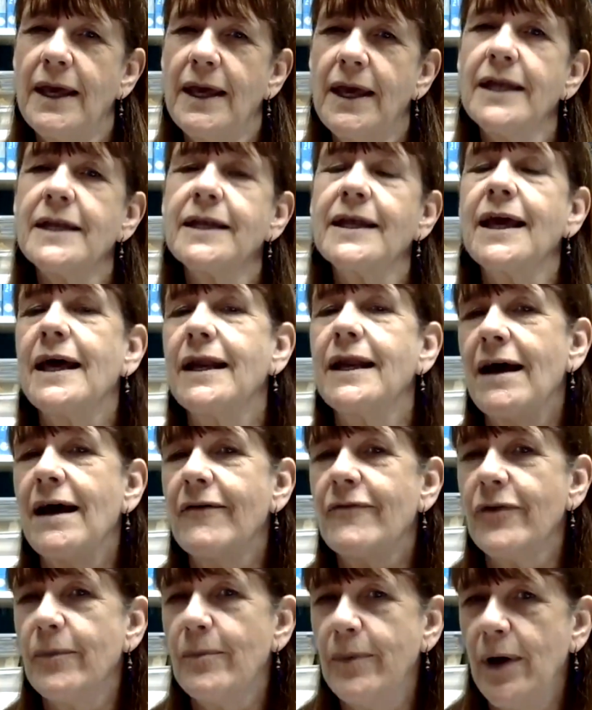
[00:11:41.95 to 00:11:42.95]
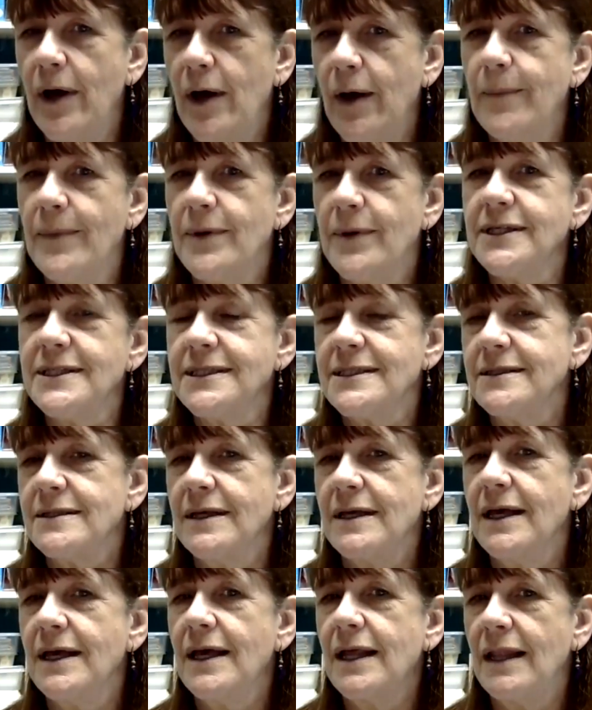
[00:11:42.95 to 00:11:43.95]
it can have the purpose,
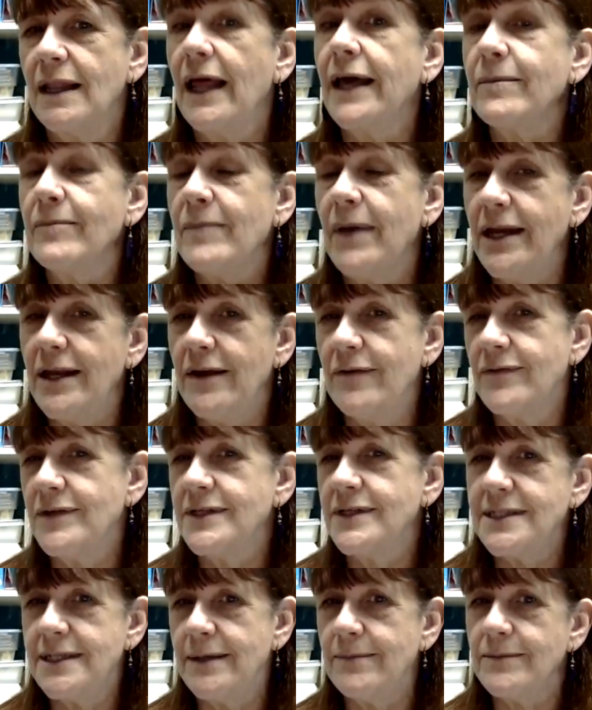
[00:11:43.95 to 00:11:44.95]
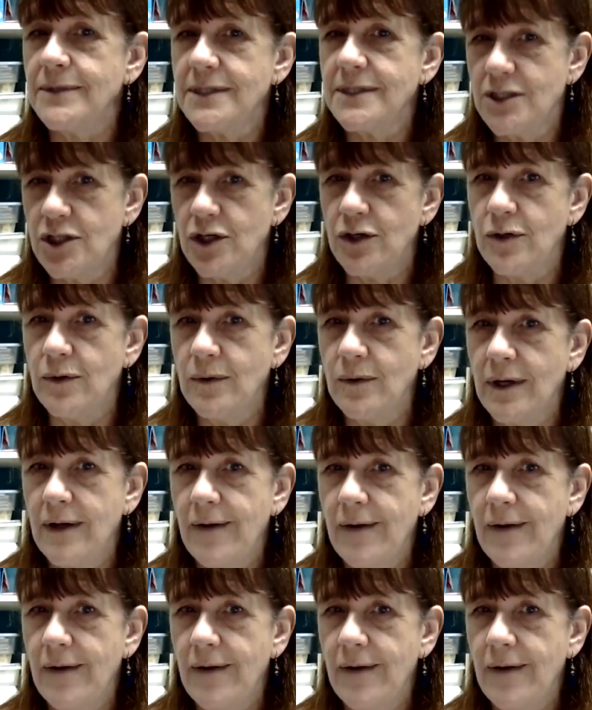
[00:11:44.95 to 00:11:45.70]
like many of the stims do,